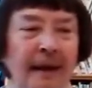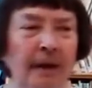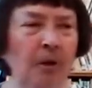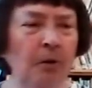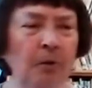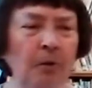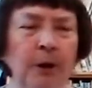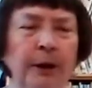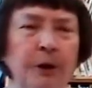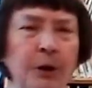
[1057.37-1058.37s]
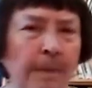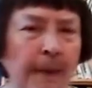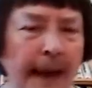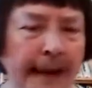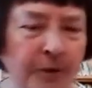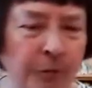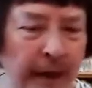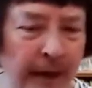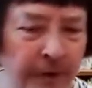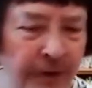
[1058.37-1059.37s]
You look at your past
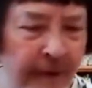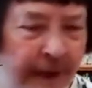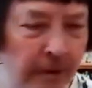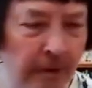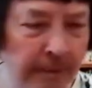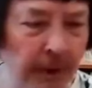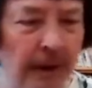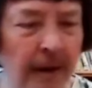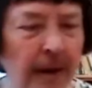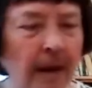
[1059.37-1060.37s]
records in that notebook.